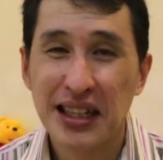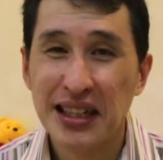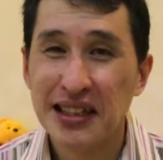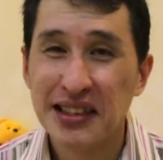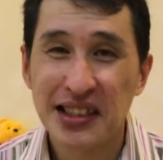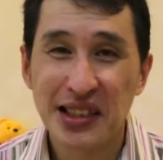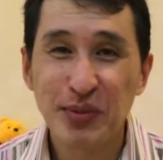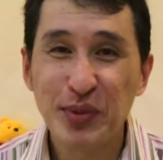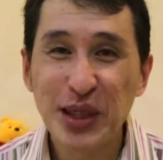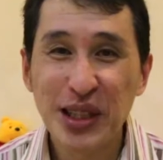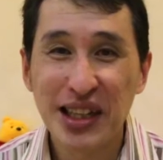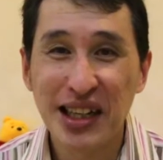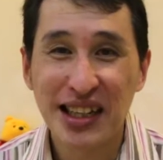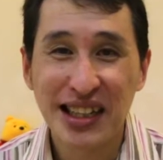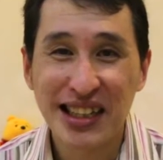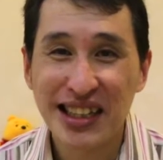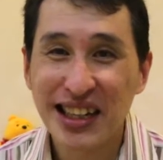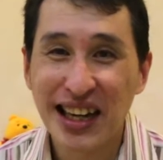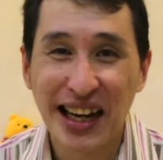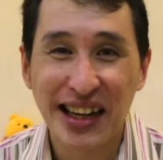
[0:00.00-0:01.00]

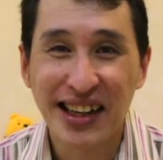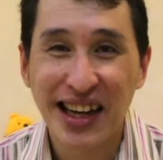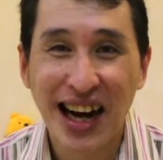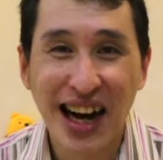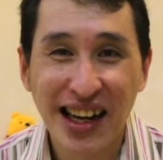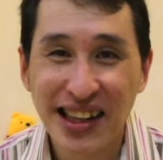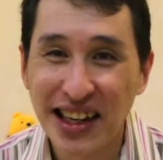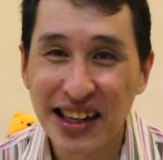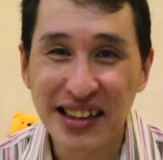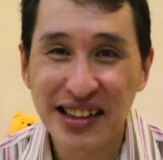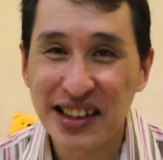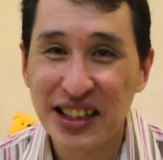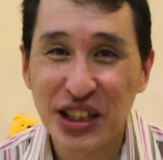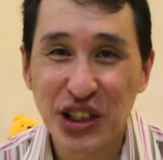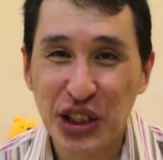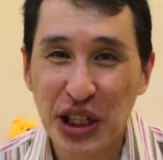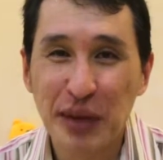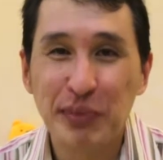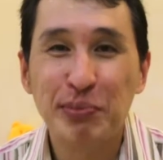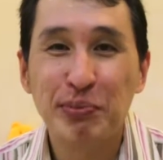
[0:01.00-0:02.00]
Similarly, an
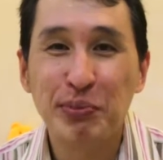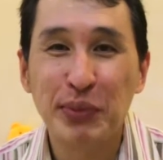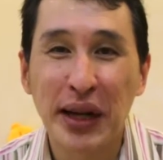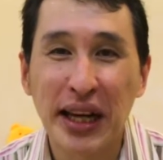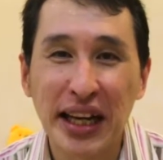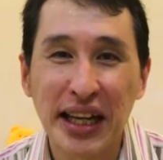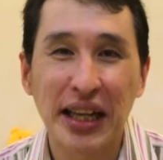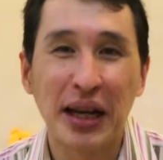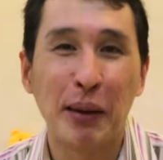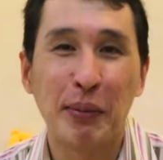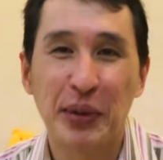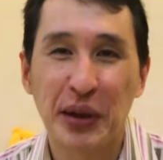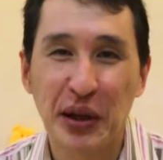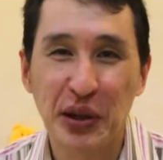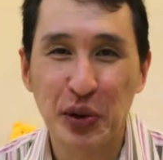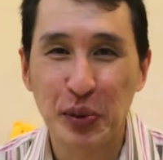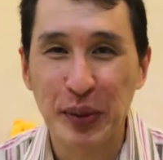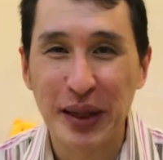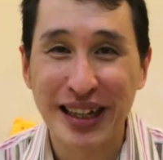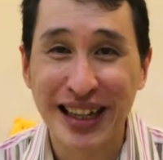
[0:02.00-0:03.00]
INTJ may appear
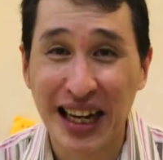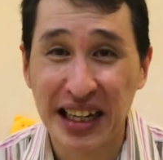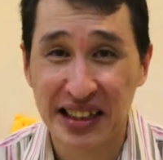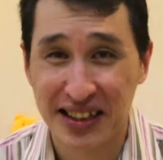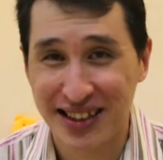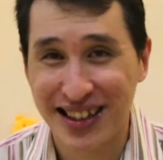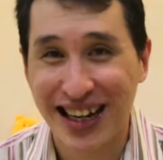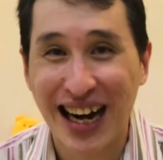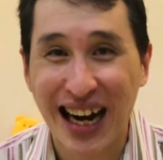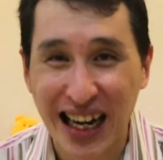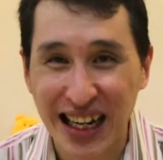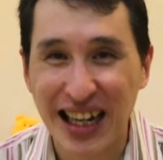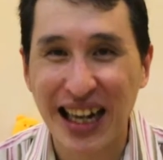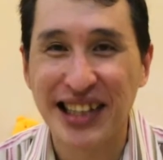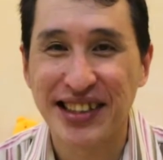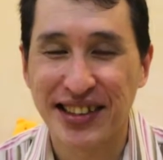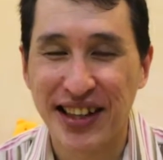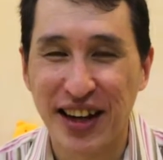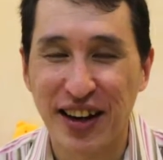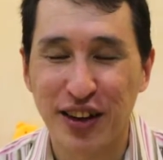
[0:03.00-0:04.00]
to be like an
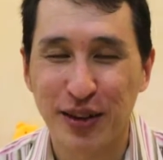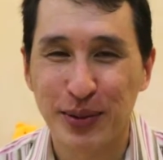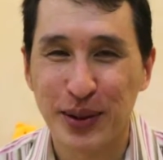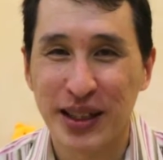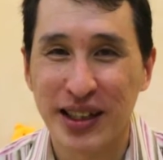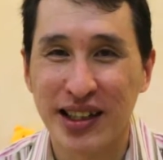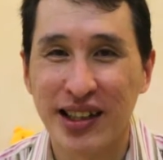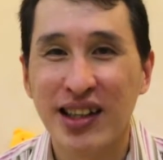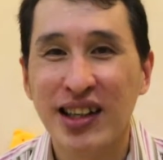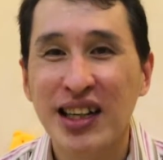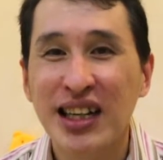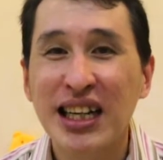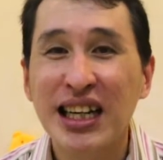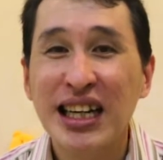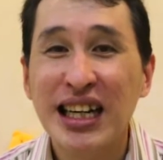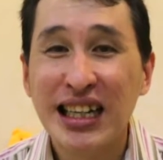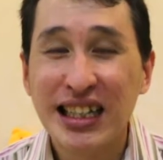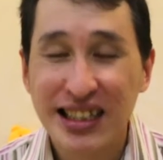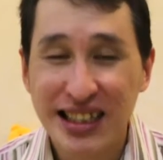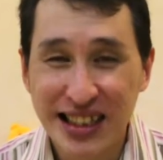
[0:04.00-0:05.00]
ISFP.
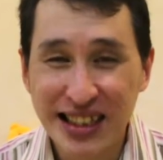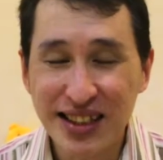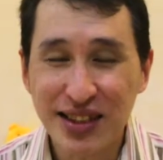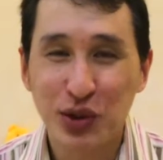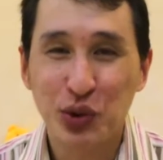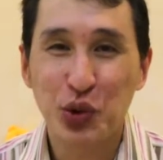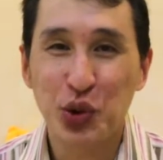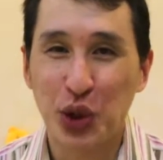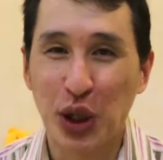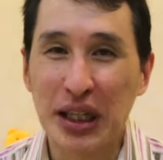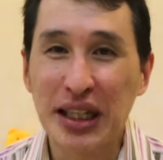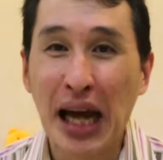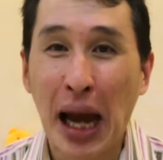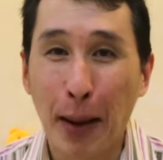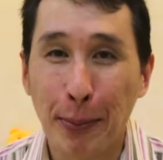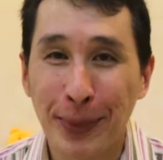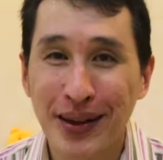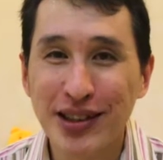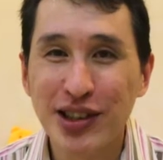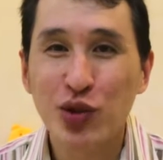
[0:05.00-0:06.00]
This usually
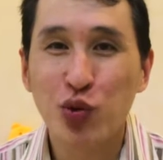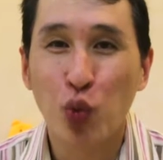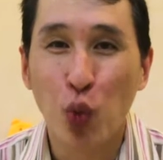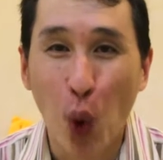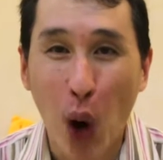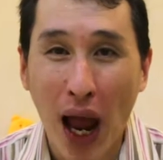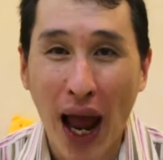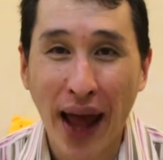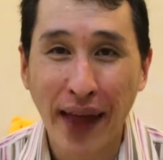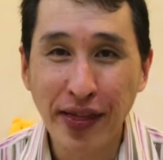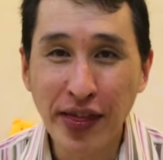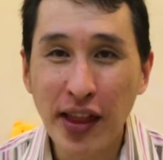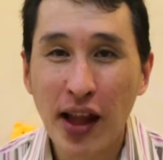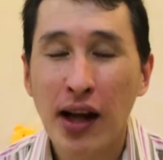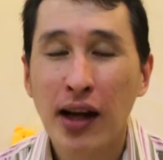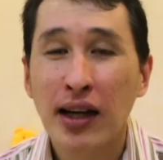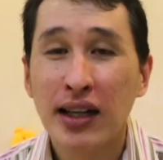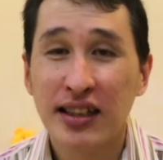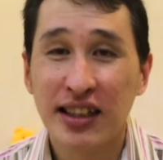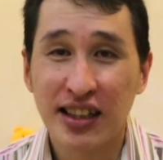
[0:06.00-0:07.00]
happens when
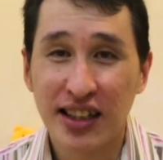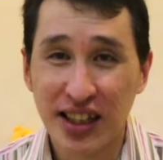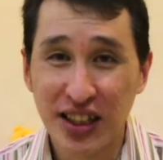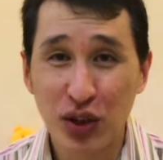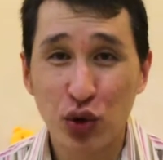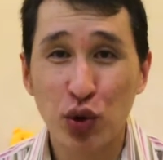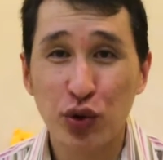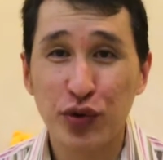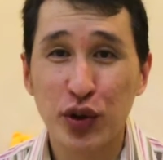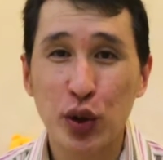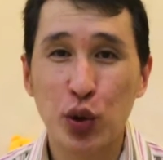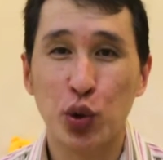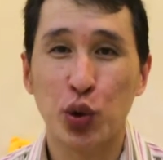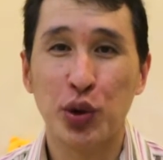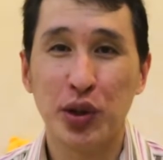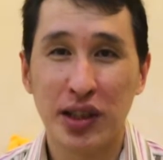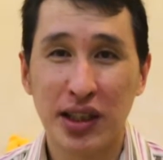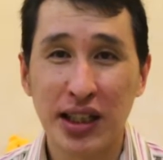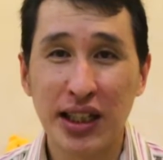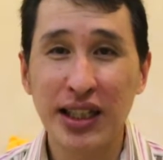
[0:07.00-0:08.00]
the
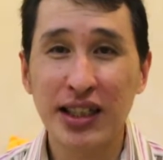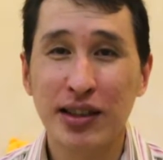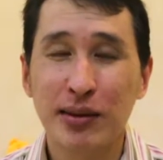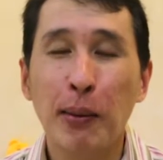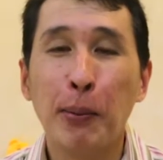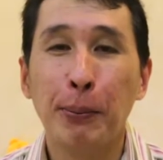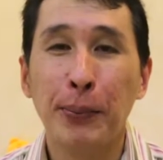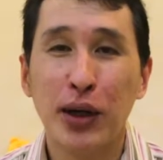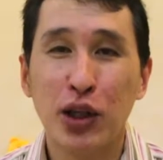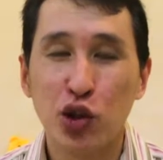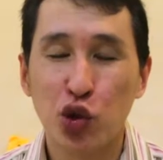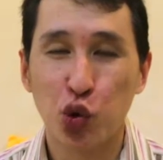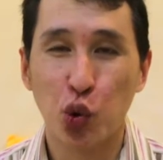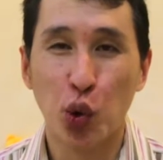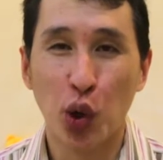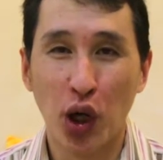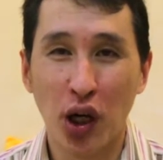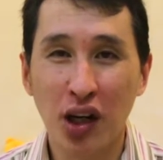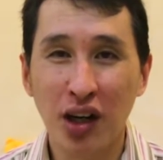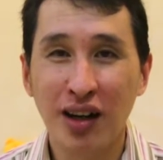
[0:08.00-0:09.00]
individual is
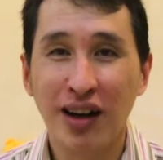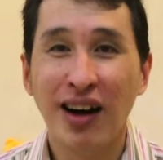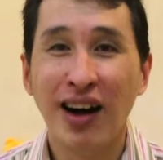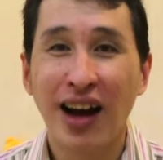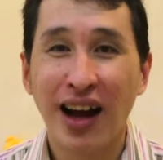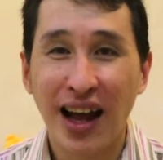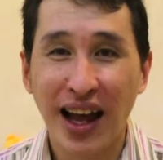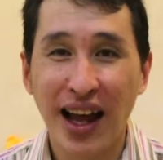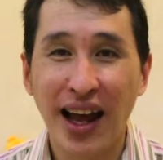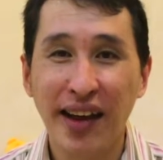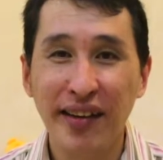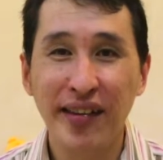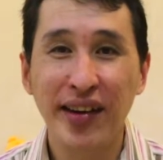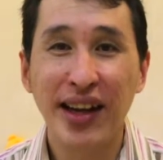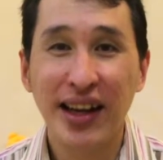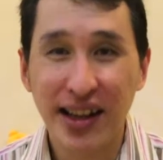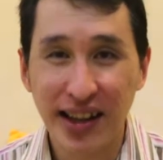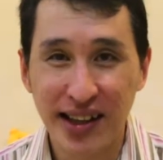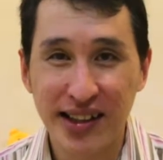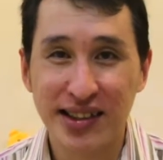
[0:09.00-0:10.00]
mature and
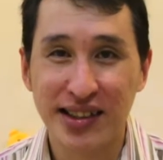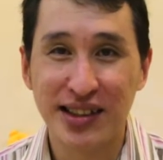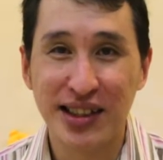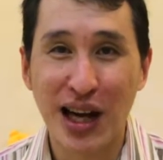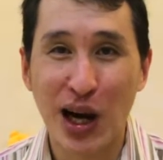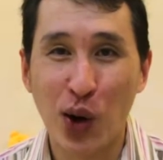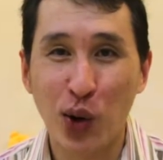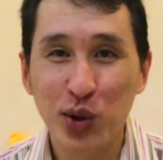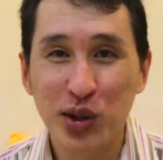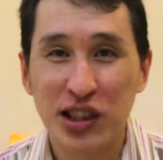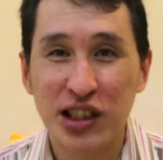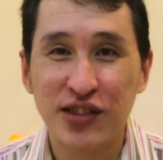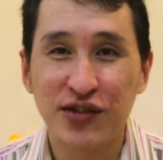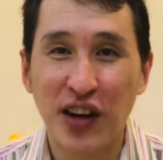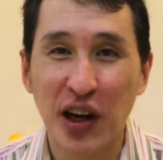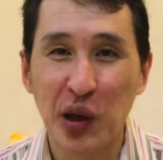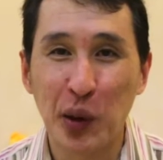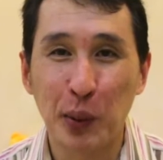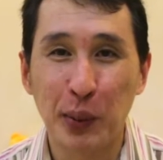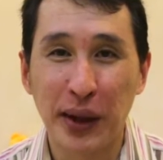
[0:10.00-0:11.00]
is now
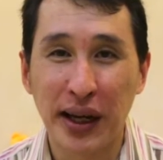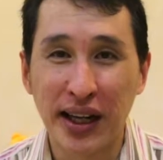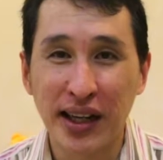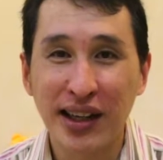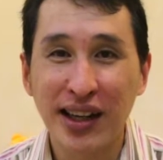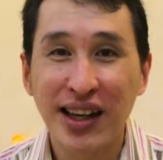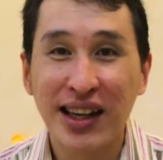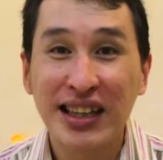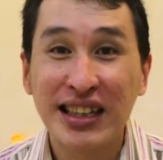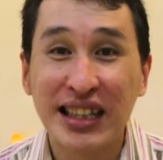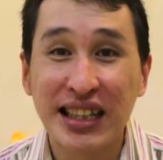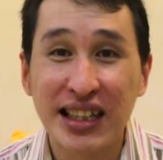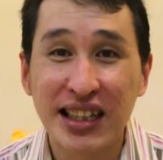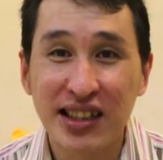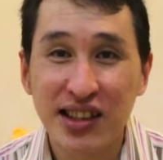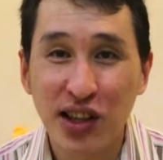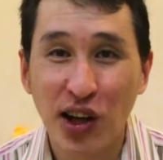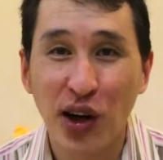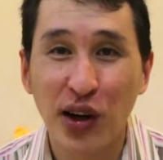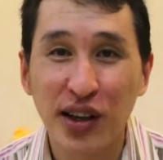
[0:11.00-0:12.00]
developing the
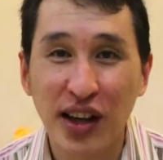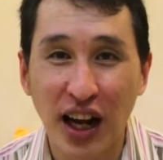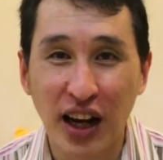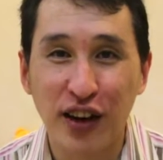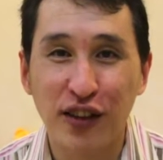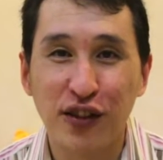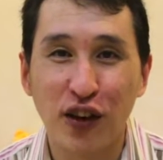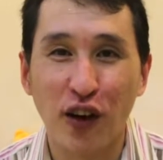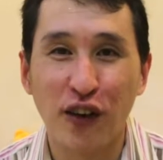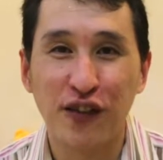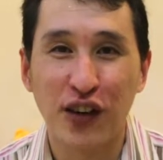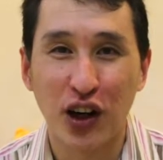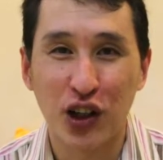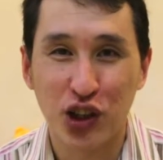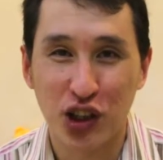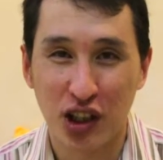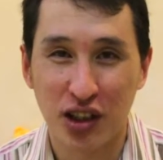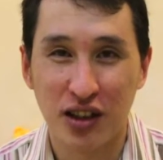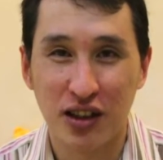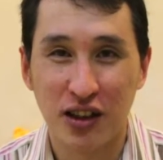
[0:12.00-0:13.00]
third and fourth
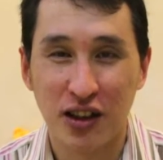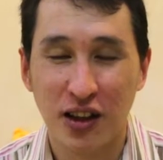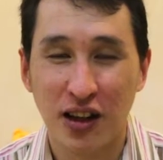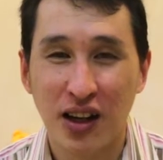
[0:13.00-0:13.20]
function.